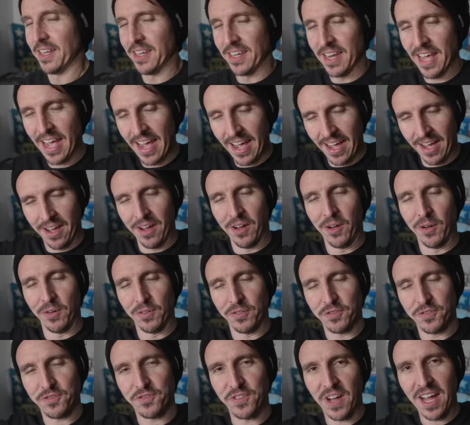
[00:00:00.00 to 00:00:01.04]
Now,
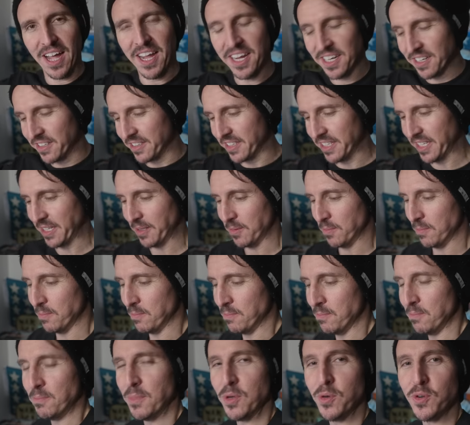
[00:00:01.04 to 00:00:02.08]
finally,
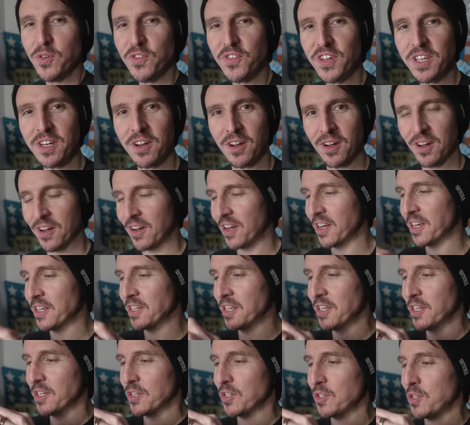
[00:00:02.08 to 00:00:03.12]
moving
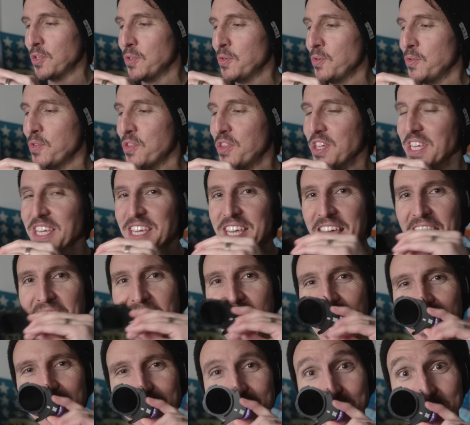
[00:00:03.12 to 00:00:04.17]
on to the
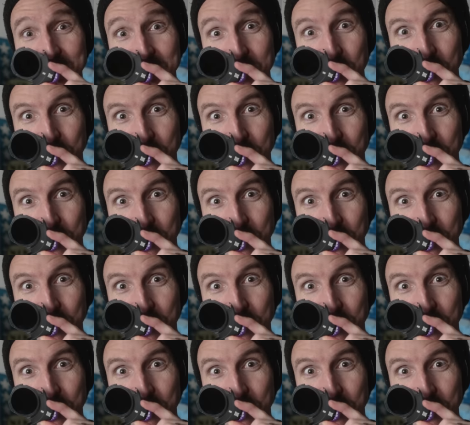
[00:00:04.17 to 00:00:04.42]
ND